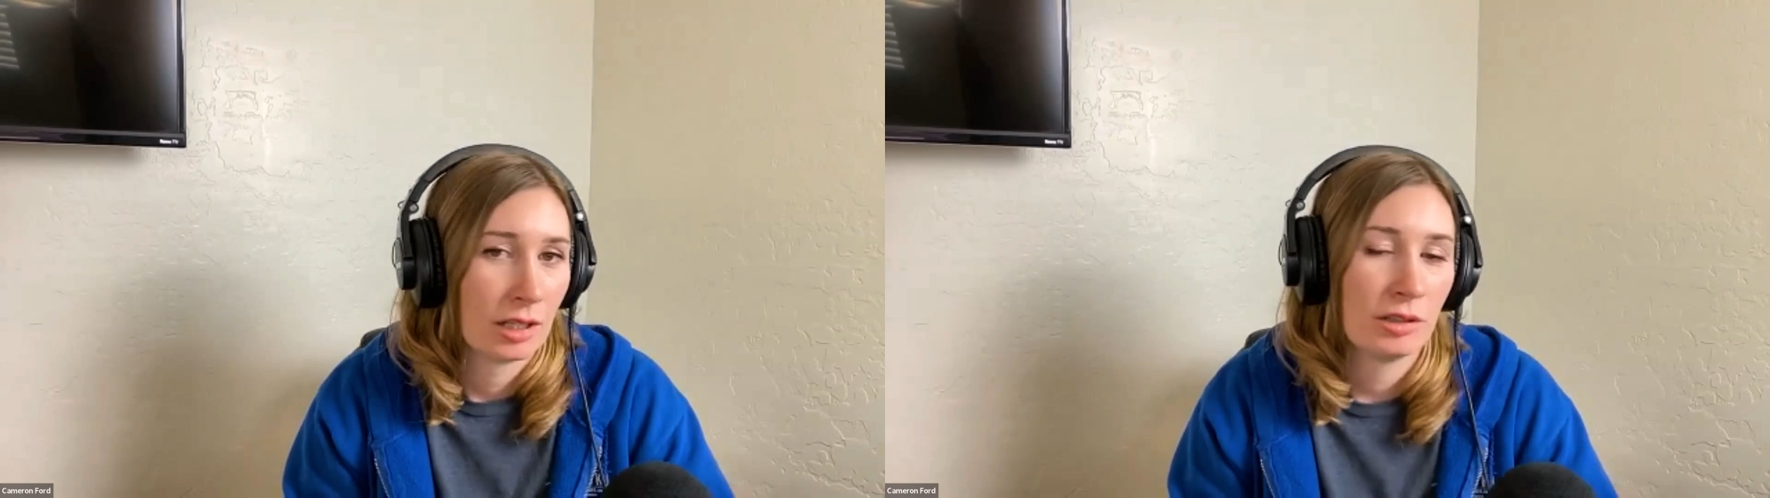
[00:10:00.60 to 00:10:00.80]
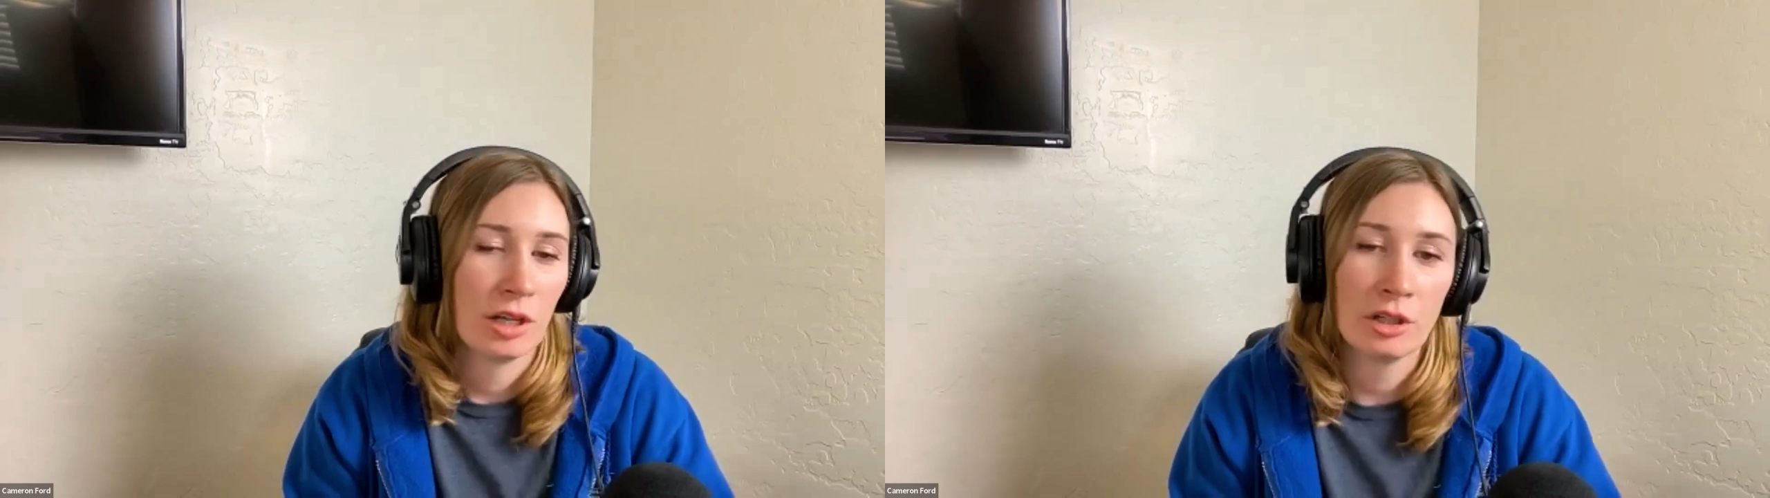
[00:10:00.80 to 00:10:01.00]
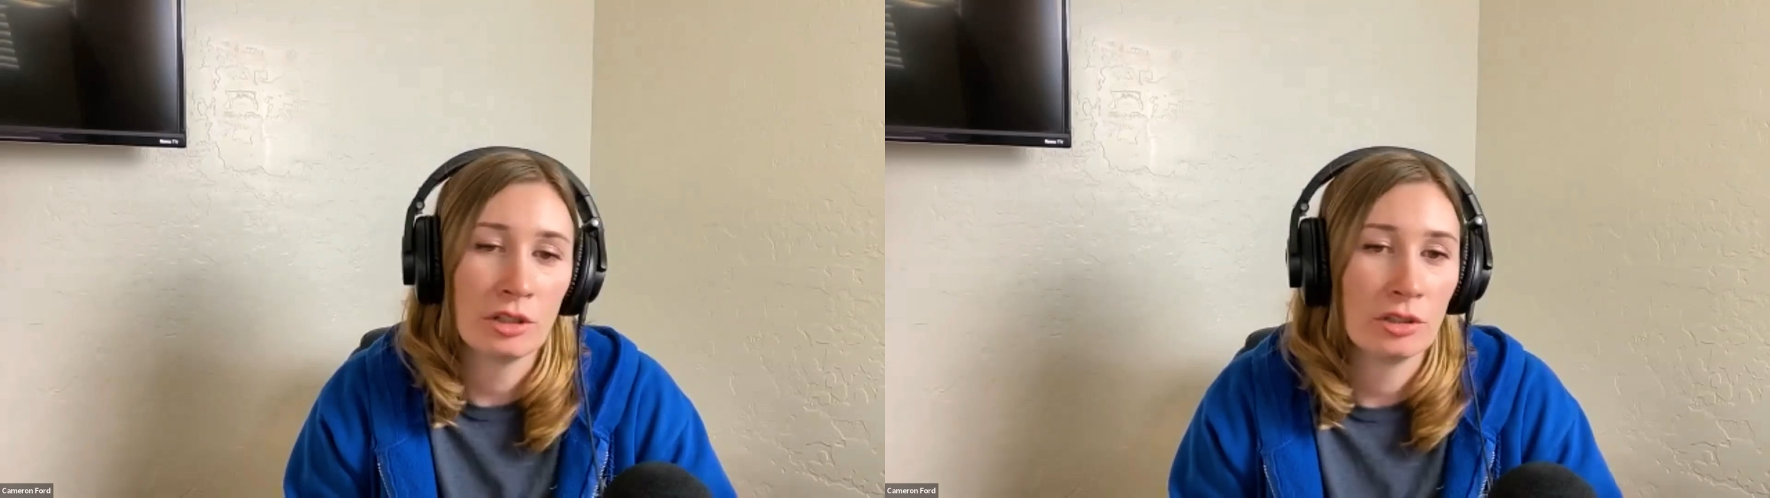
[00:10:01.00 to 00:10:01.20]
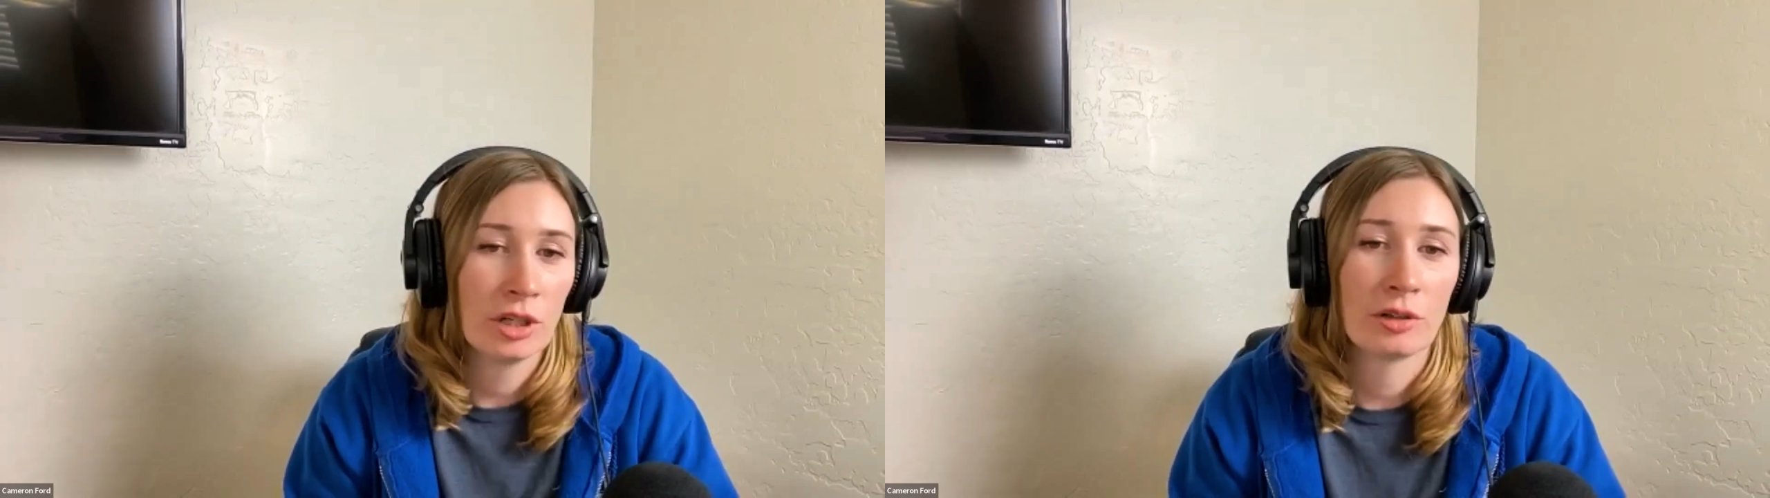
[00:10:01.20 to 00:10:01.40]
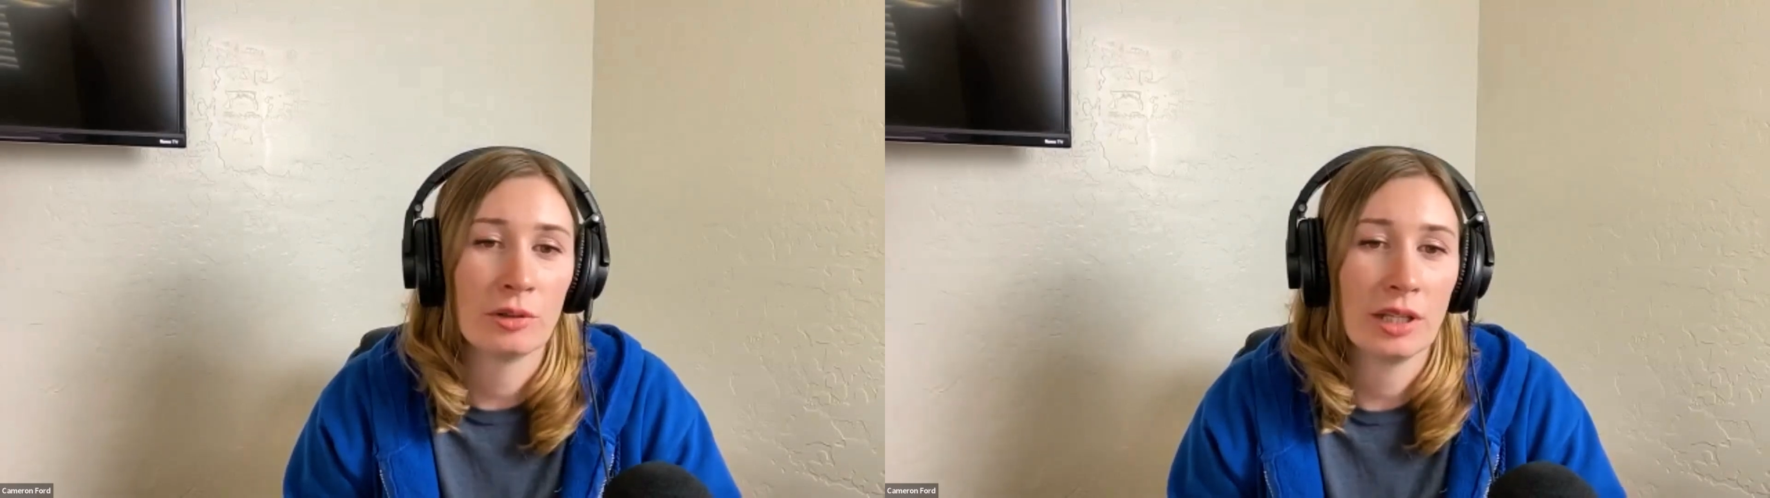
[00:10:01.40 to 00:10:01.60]
No, you
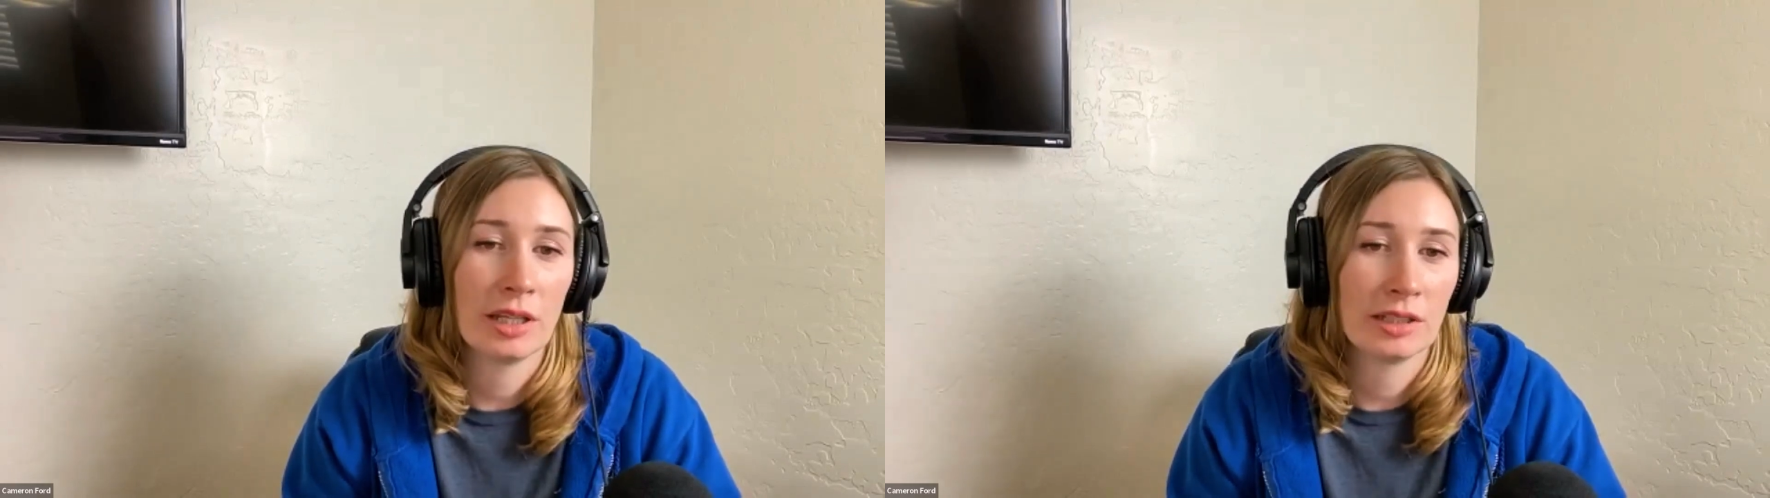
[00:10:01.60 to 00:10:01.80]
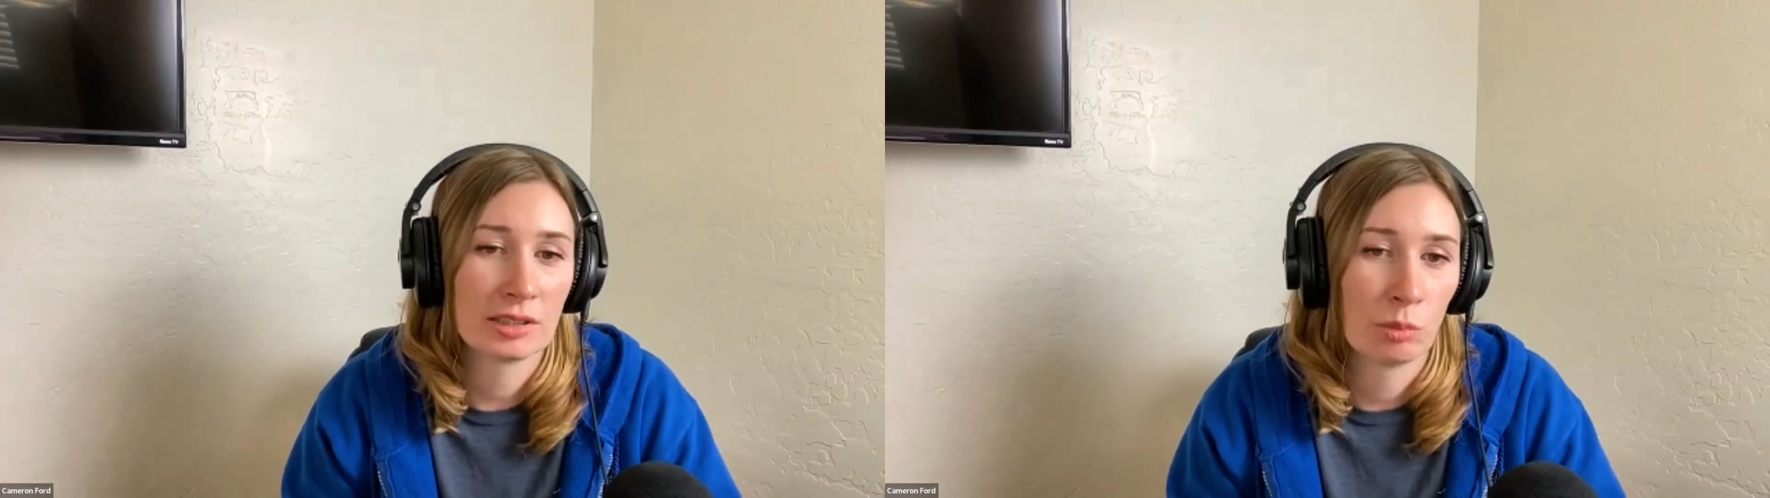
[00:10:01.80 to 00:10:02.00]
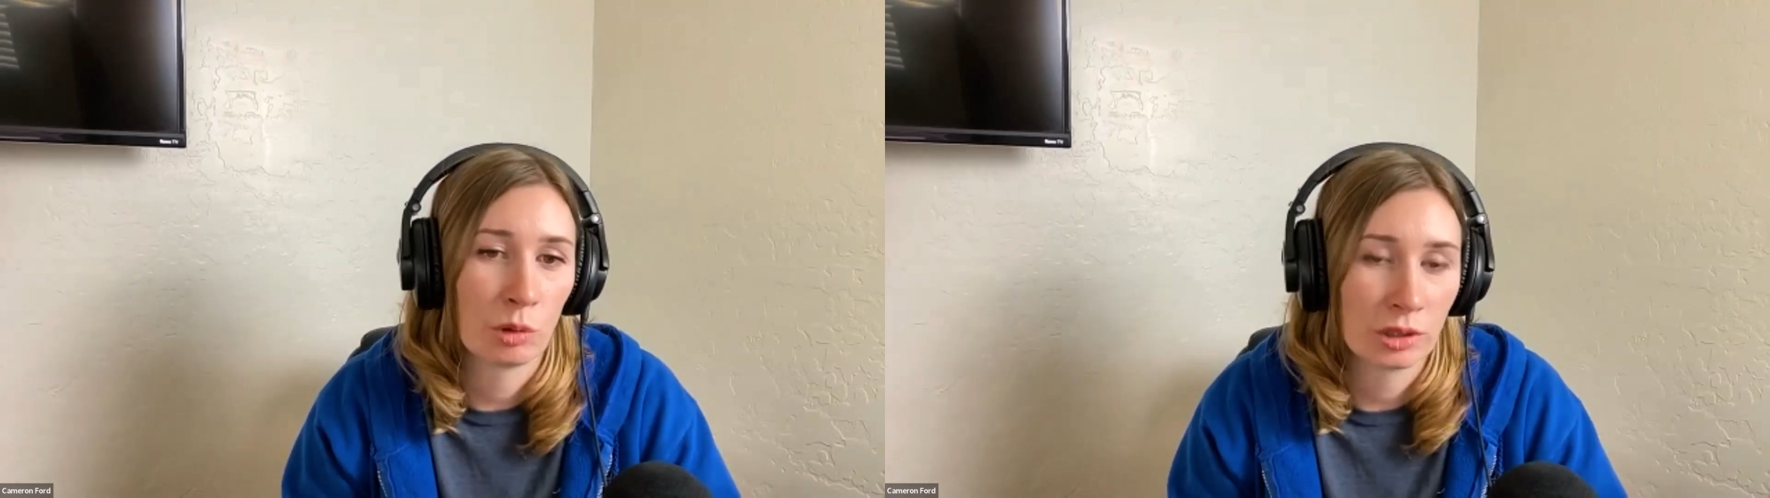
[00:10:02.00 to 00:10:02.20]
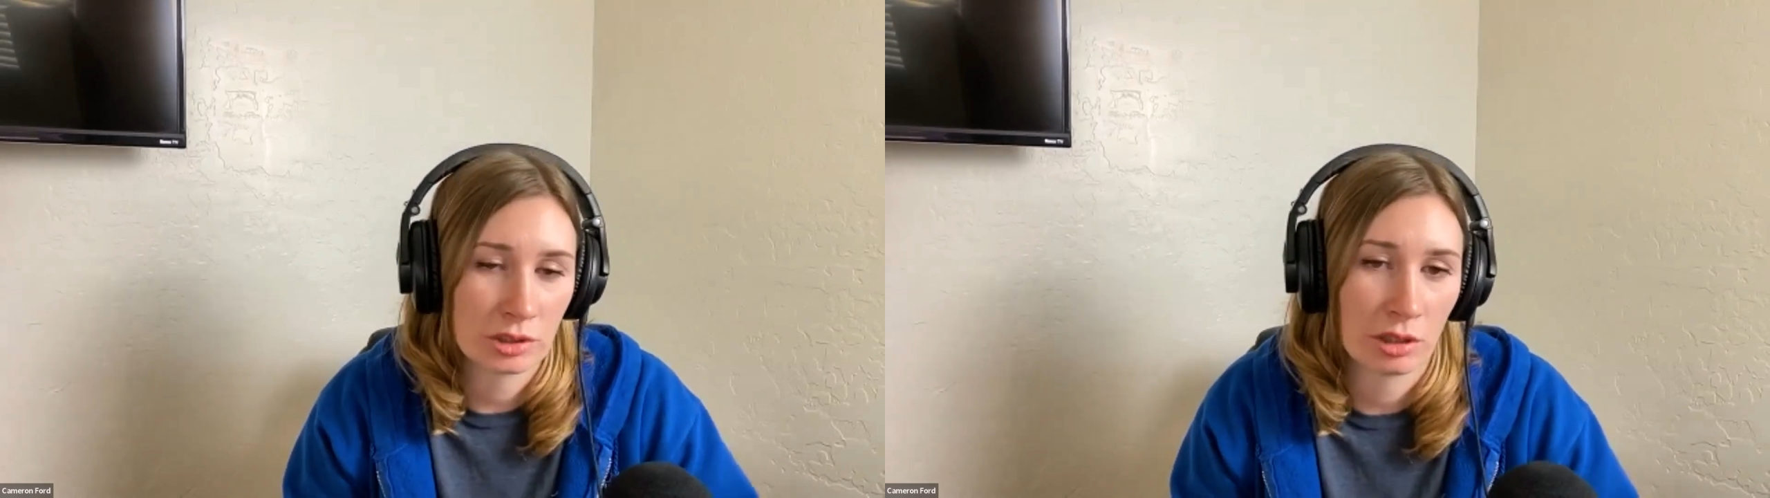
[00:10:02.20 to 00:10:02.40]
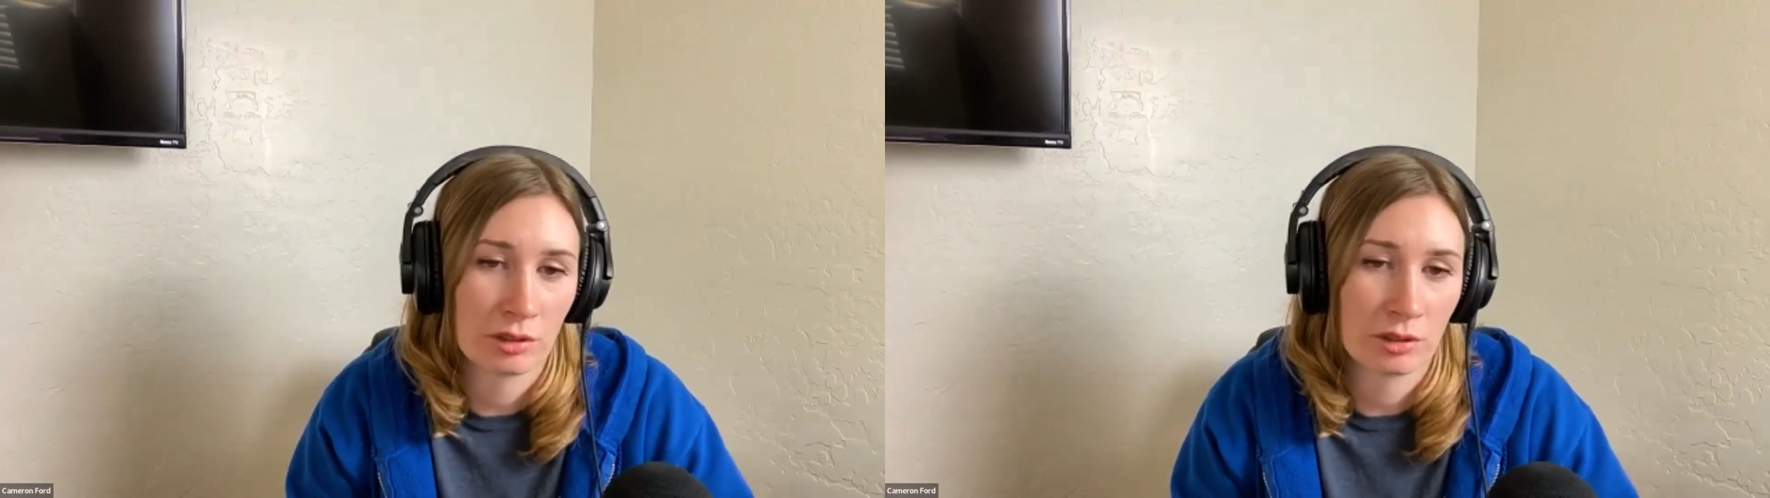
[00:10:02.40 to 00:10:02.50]
don't. It's more so